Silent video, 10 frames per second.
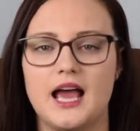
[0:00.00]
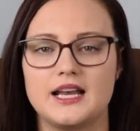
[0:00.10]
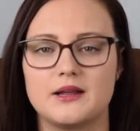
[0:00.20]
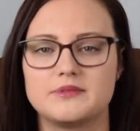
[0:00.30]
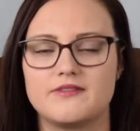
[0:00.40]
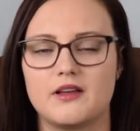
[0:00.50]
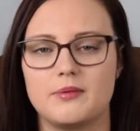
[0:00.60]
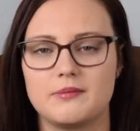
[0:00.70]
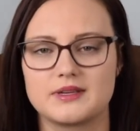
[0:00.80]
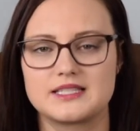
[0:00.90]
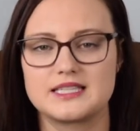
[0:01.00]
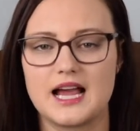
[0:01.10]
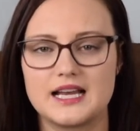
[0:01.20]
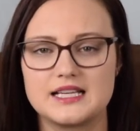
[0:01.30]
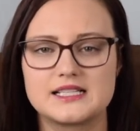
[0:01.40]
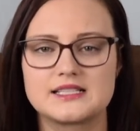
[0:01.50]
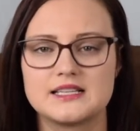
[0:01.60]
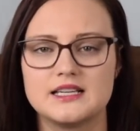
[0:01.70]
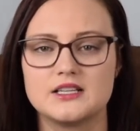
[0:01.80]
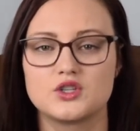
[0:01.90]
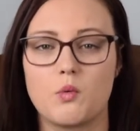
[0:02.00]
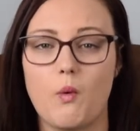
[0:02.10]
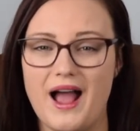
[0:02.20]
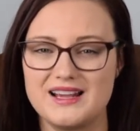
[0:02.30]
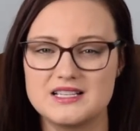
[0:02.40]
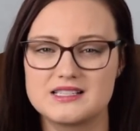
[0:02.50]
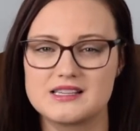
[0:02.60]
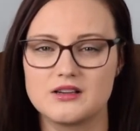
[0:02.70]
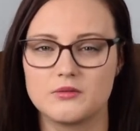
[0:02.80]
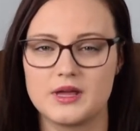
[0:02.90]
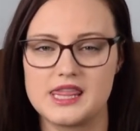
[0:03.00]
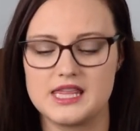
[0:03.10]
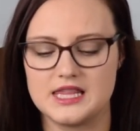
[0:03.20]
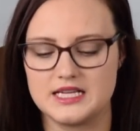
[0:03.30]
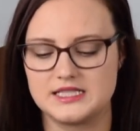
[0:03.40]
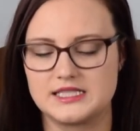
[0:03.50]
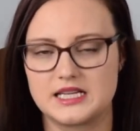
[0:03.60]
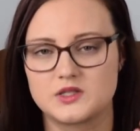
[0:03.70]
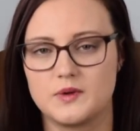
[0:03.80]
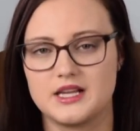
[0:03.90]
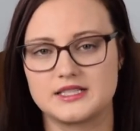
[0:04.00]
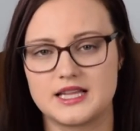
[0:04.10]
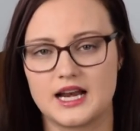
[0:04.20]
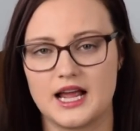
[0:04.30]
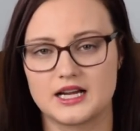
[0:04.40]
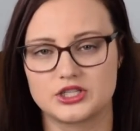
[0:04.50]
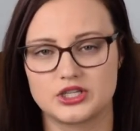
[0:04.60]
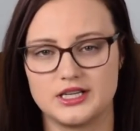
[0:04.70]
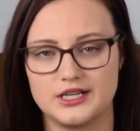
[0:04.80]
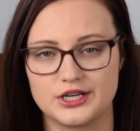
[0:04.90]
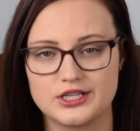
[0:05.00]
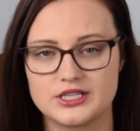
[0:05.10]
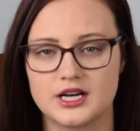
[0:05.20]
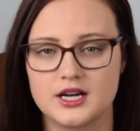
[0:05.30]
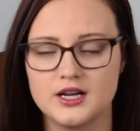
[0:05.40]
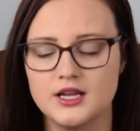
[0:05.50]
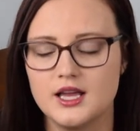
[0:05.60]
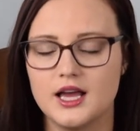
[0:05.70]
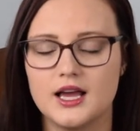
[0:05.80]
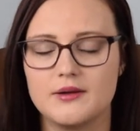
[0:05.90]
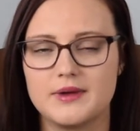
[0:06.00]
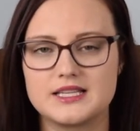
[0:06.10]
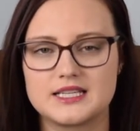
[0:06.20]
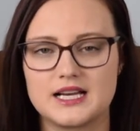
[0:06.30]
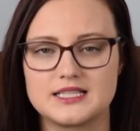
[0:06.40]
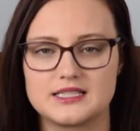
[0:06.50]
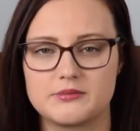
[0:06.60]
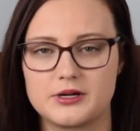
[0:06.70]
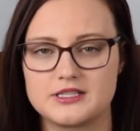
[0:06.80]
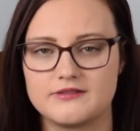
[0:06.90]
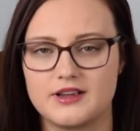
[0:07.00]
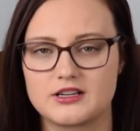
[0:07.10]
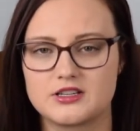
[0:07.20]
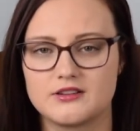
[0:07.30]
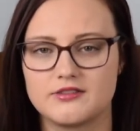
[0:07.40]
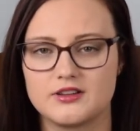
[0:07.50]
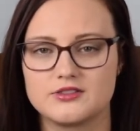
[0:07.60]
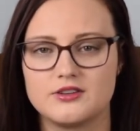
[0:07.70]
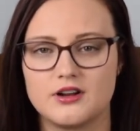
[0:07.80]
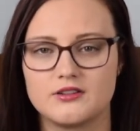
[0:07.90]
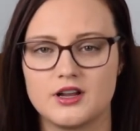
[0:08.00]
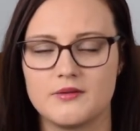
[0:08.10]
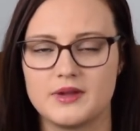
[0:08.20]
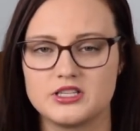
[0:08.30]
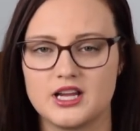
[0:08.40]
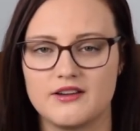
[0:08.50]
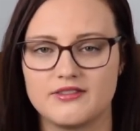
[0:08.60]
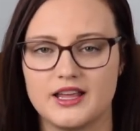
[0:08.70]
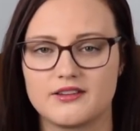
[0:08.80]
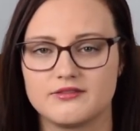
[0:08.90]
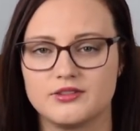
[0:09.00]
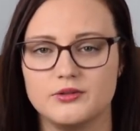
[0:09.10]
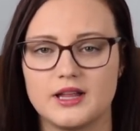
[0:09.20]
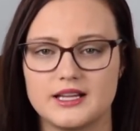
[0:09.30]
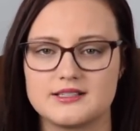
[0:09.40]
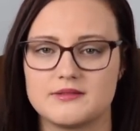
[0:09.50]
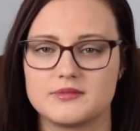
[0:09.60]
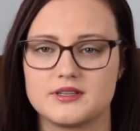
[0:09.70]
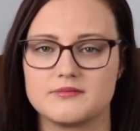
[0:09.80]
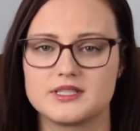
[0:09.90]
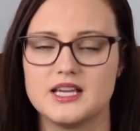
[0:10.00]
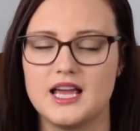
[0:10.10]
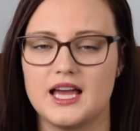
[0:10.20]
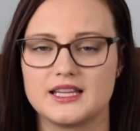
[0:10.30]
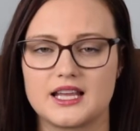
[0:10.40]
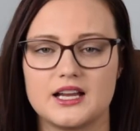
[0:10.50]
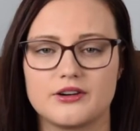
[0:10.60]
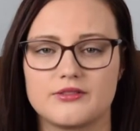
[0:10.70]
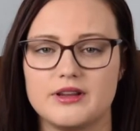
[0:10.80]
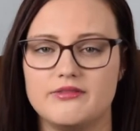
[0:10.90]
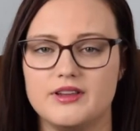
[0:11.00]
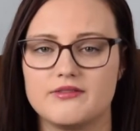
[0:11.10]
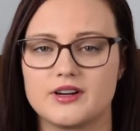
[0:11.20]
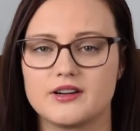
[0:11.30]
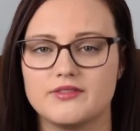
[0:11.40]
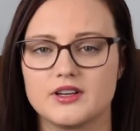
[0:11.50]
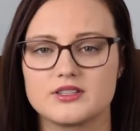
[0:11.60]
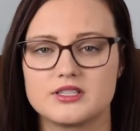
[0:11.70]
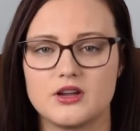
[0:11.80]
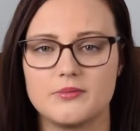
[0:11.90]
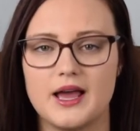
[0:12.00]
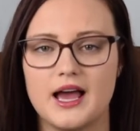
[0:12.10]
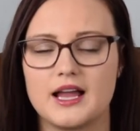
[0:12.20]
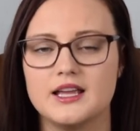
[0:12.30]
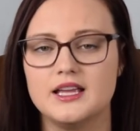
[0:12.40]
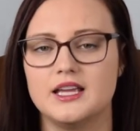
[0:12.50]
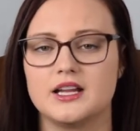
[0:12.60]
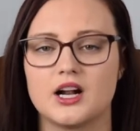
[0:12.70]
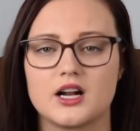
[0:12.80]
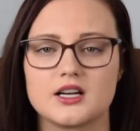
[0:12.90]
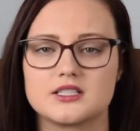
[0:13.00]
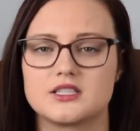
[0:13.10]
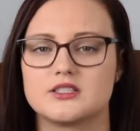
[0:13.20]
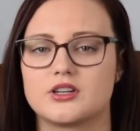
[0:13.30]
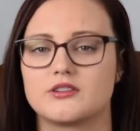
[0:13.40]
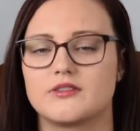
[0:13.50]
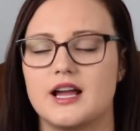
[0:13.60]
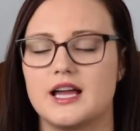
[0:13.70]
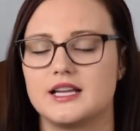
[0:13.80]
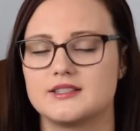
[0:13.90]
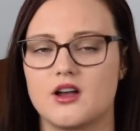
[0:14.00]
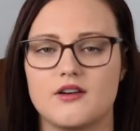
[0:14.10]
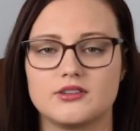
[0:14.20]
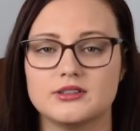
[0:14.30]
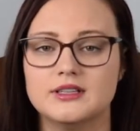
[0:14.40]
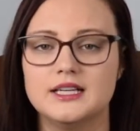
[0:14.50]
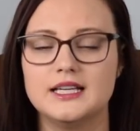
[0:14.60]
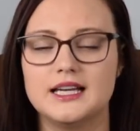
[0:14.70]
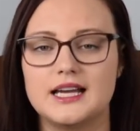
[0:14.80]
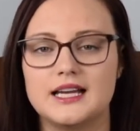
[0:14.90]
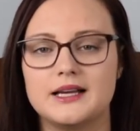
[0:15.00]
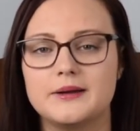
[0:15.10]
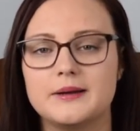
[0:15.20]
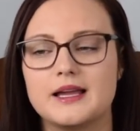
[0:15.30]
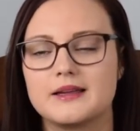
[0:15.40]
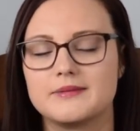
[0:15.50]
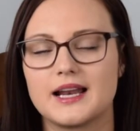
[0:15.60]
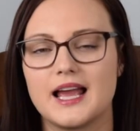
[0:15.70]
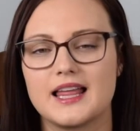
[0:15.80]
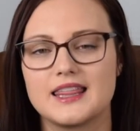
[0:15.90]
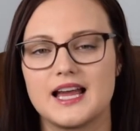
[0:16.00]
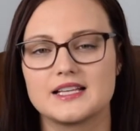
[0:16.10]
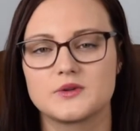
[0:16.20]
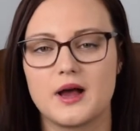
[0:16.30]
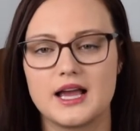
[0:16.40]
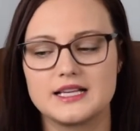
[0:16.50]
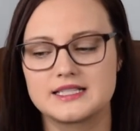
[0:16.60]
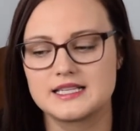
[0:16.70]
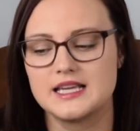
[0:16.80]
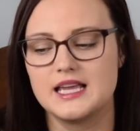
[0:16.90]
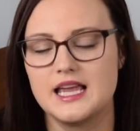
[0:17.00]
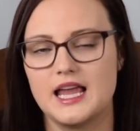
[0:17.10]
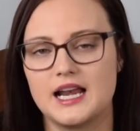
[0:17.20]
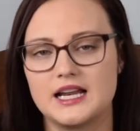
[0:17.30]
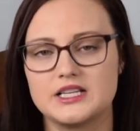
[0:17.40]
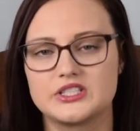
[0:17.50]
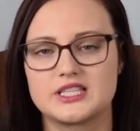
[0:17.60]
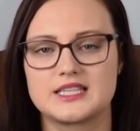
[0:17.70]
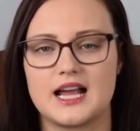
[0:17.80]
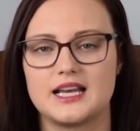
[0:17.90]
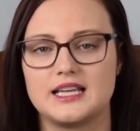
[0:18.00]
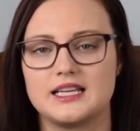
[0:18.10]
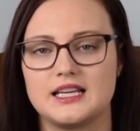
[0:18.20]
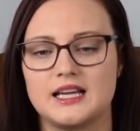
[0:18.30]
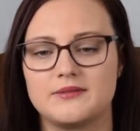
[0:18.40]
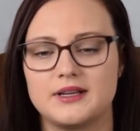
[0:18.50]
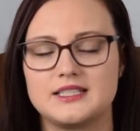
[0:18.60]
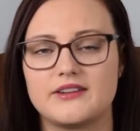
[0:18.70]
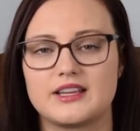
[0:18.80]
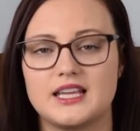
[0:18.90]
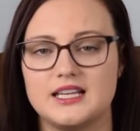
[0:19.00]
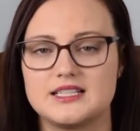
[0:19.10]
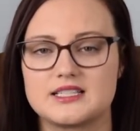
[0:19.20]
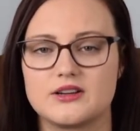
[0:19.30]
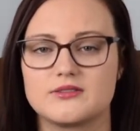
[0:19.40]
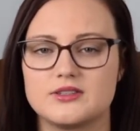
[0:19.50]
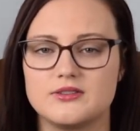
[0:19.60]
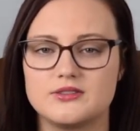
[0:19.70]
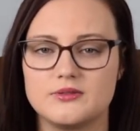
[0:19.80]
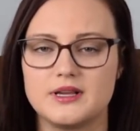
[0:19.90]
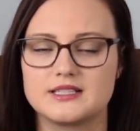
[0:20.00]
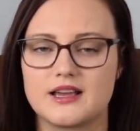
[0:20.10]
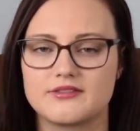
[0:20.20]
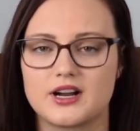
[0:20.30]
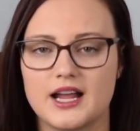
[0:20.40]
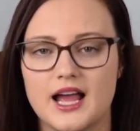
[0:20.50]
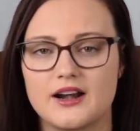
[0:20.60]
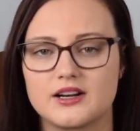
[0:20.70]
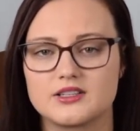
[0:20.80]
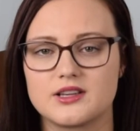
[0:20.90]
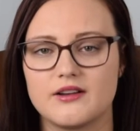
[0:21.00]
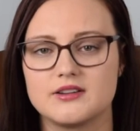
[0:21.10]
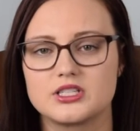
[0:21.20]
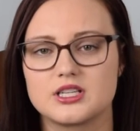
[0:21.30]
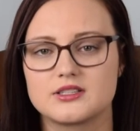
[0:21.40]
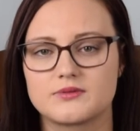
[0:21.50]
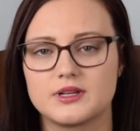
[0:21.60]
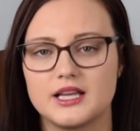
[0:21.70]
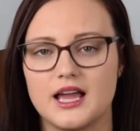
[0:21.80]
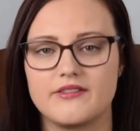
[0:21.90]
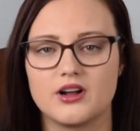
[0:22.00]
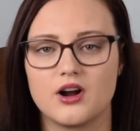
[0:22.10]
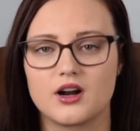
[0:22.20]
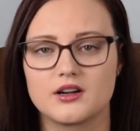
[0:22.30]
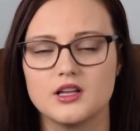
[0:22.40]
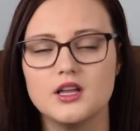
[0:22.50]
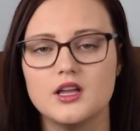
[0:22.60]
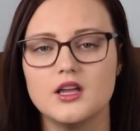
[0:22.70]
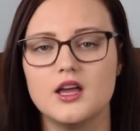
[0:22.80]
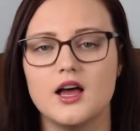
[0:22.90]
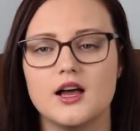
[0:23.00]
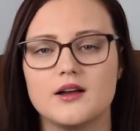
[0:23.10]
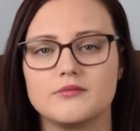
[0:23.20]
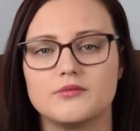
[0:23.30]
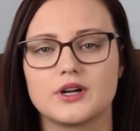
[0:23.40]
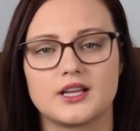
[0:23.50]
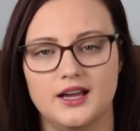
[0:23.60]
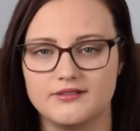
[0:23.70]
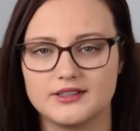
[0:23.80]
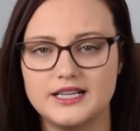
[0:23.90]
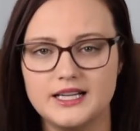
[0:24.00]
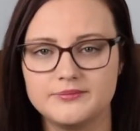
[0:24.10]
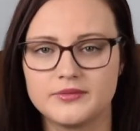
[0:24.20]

I ended up developing mastitis twice within these 6 weeks that I actually nursed her. Mastitis is a breast infection. For those who don't know, it makes you have like flu-like symptoms. I had like 103 fever, felt so bad. It hurts, turn red, it's awful. But I had that twice, and I just decided, I did have a kidney stone 2 weeks after I had her, so I was just really having a hard recovery.